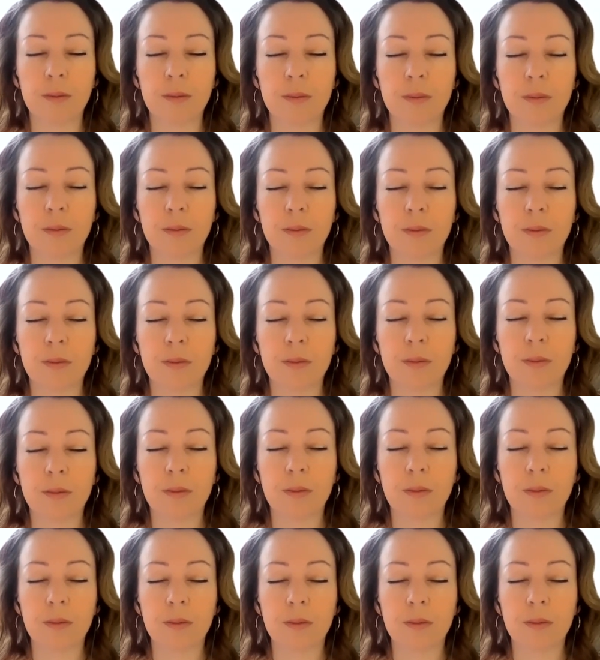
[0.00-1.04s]

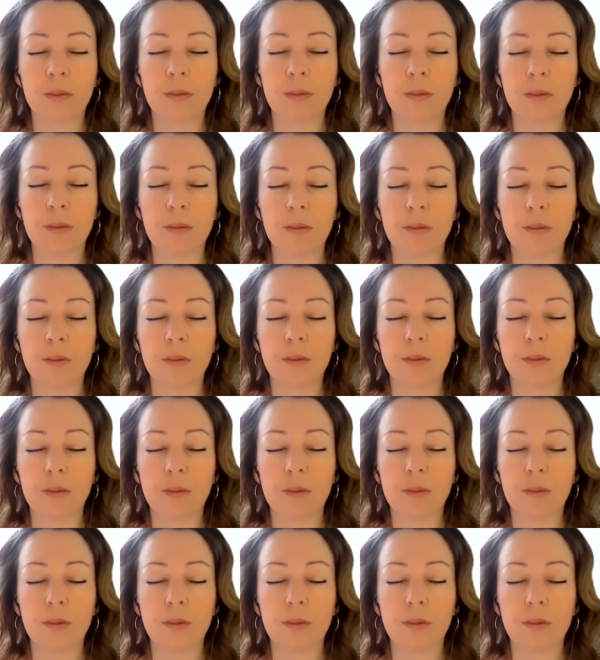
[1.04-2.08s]

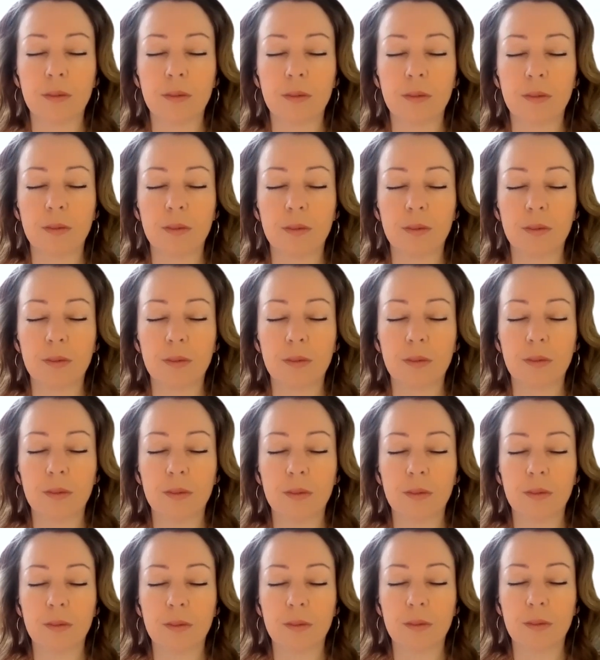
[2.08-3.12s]

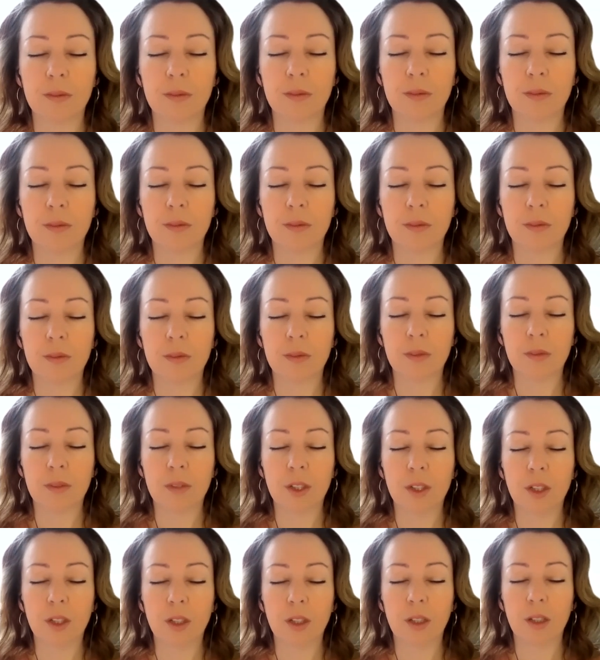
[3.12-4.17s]

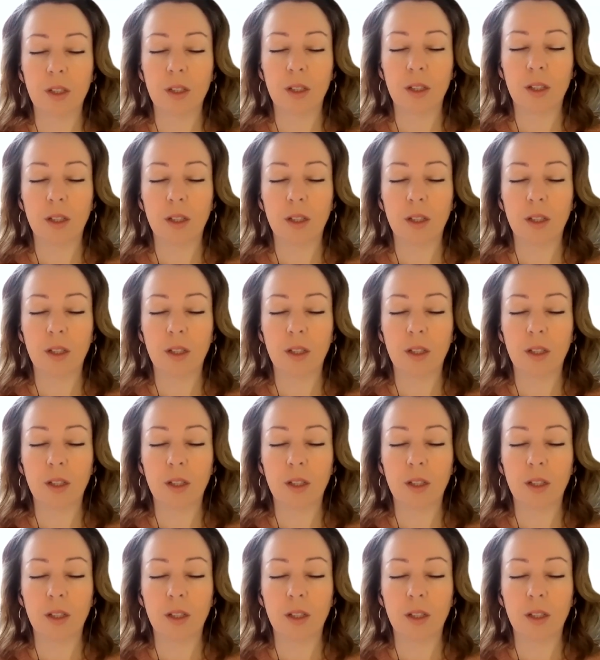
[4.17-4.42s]
No one is speaking in this clip.